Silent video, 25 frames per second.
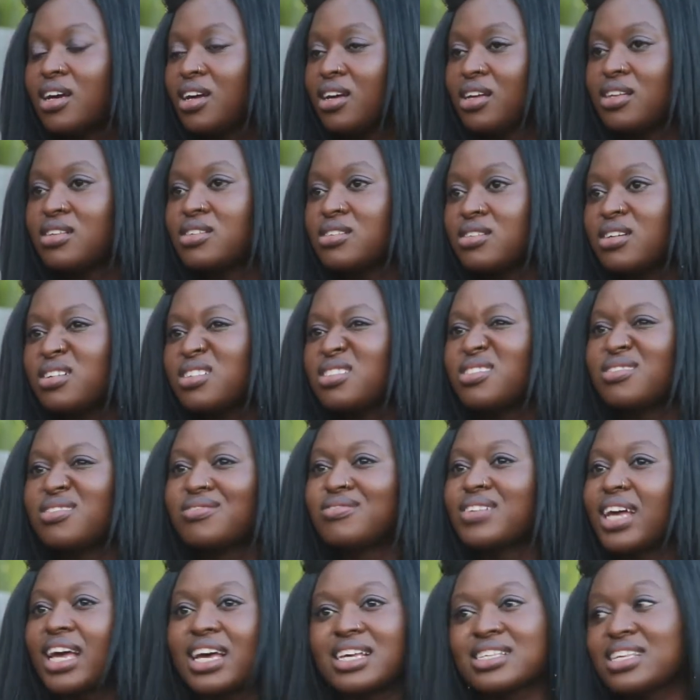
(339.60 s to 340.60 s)
it's not,
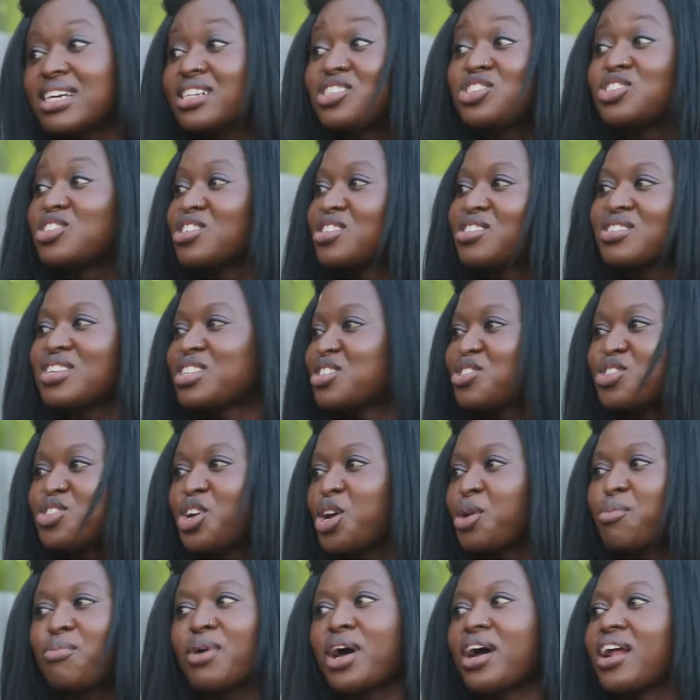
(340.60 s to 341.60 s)
like I said, it's
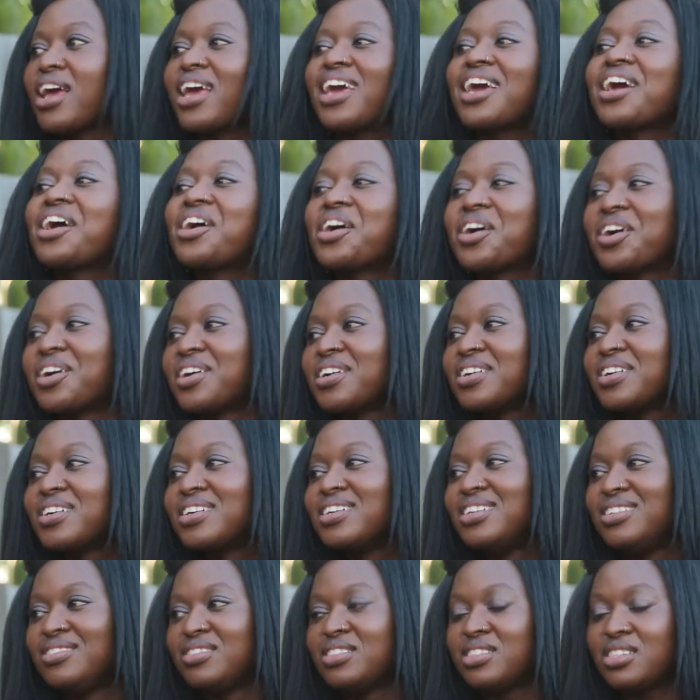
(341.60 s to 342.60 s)
not about hair.
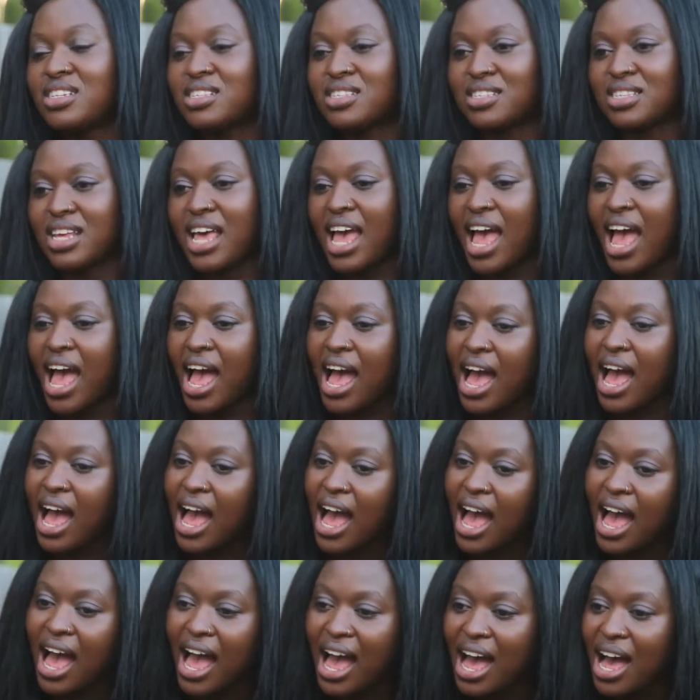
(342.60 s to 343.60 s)
It's just
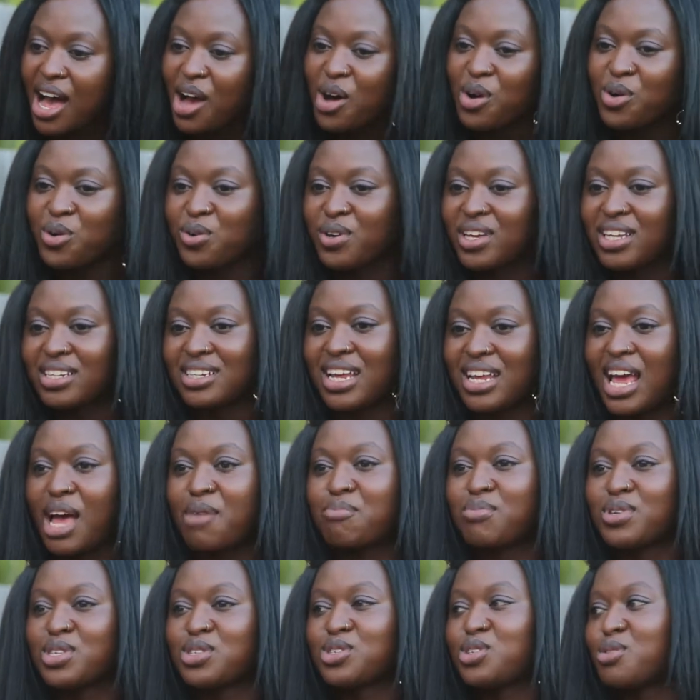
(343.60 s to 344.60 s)
how it
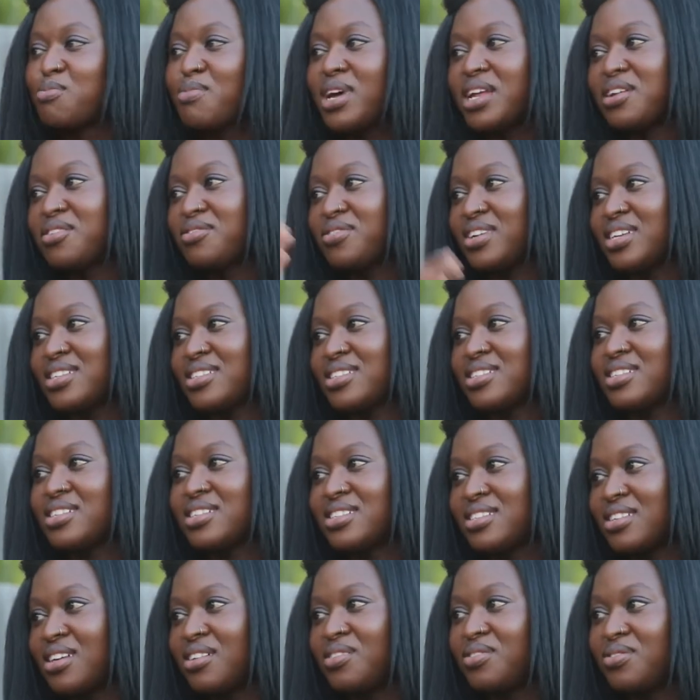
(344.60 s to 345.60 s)
happens to manifest
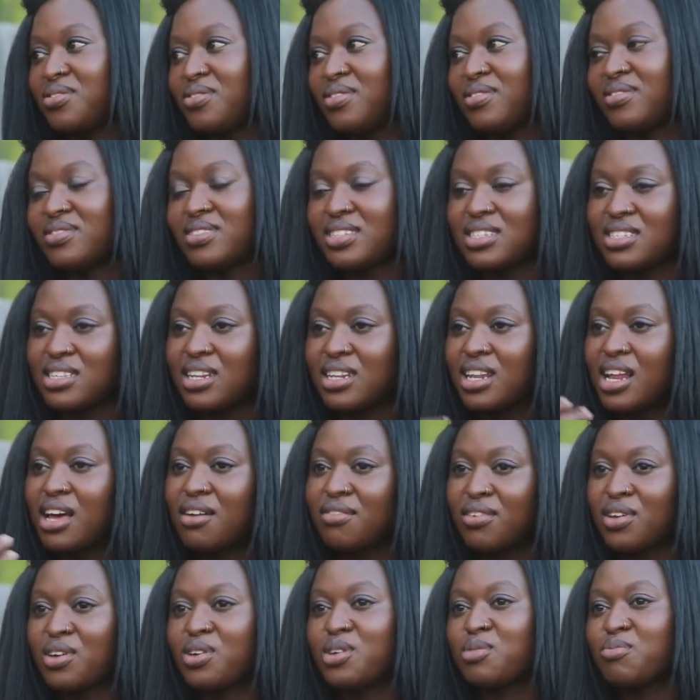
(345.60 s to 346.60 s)
itself. Just
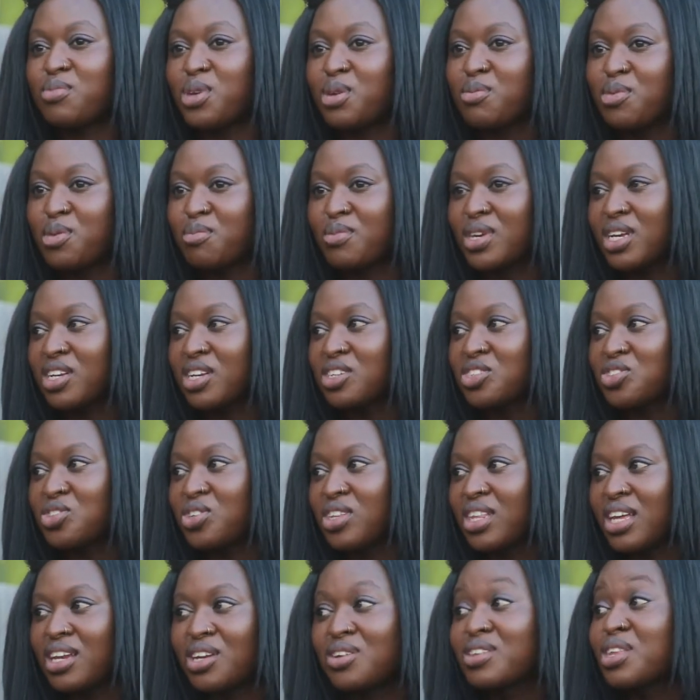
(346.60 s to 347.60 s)
loving on people, making sure
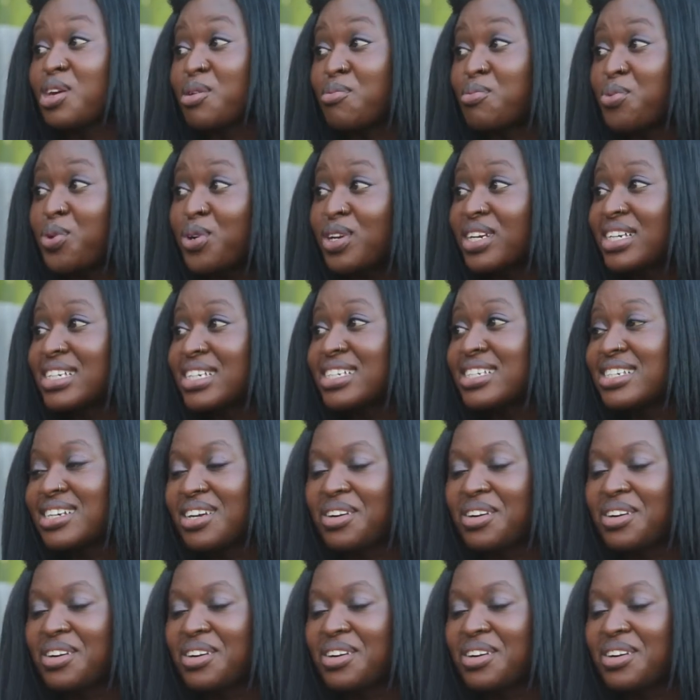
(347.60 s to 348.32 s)
they know they're important.